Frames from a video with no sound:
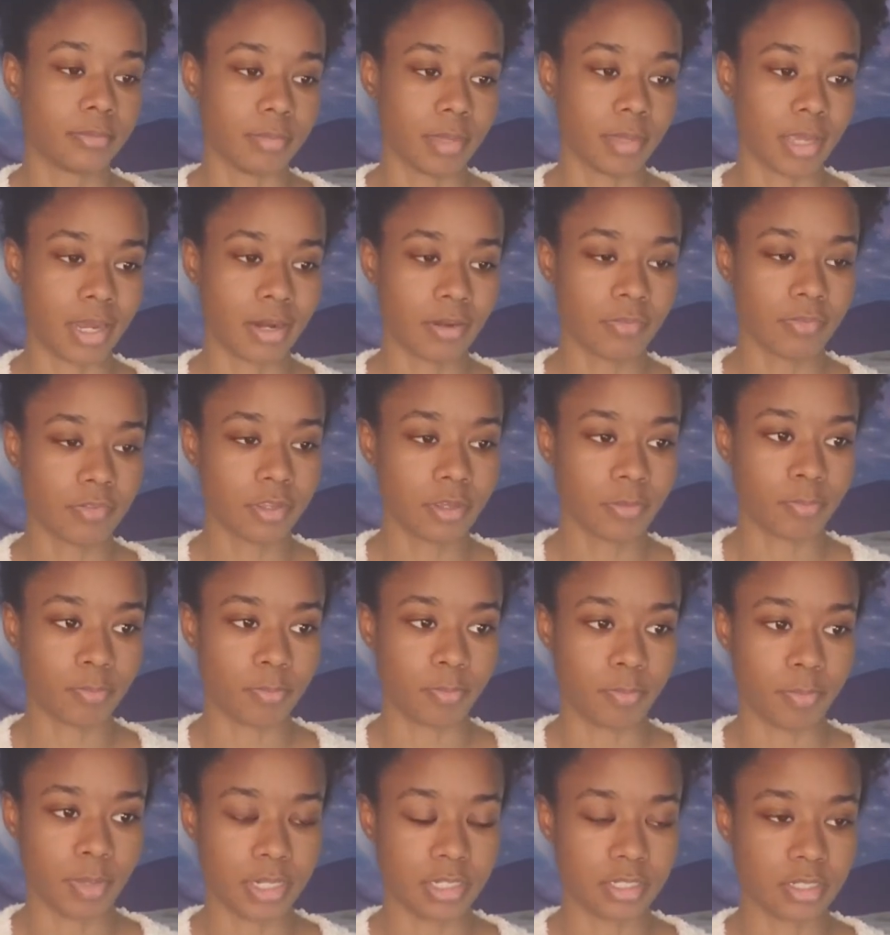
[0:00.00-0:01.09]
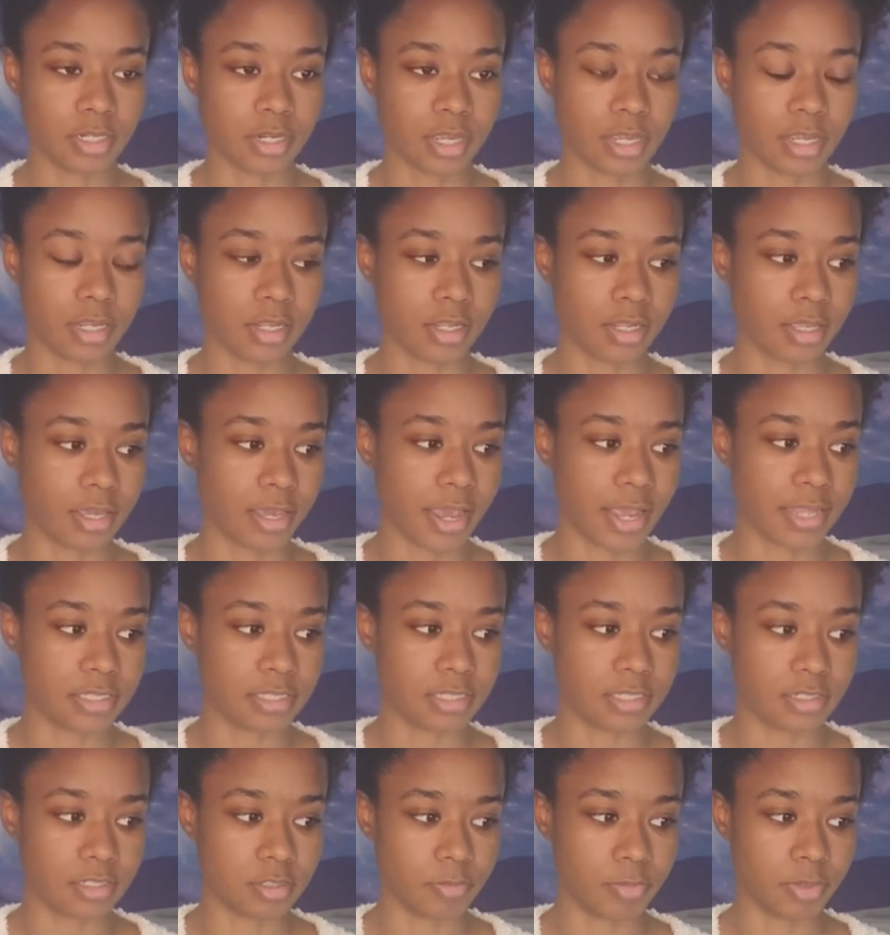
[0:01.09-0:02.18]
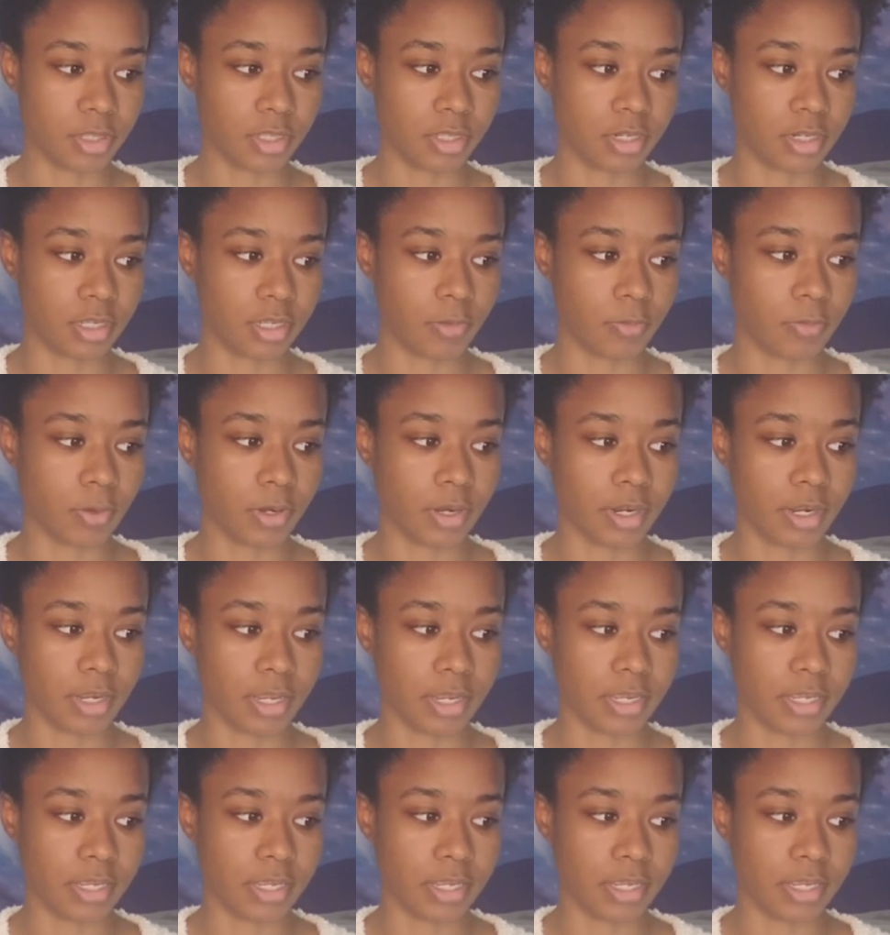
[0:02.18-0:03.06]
I don't think bentonite clay has this ability where it